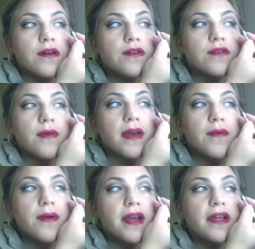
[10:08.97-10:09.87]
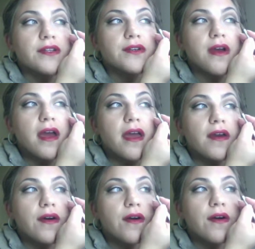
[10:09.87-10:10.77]
goes my right
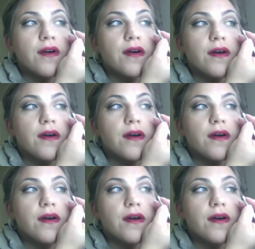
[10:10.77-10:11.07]
triangle,